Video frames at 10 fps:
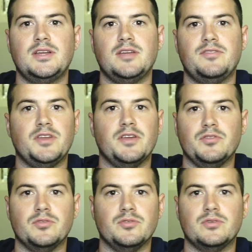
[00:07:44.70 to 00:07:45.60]
if
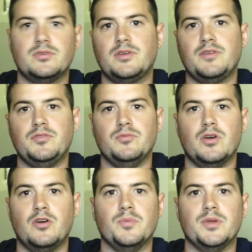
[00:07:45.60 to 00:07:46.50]
you
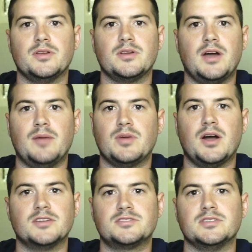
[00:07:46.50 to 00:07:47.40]
know me, I'm
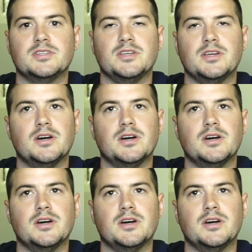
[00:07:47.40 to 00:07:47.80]
constantly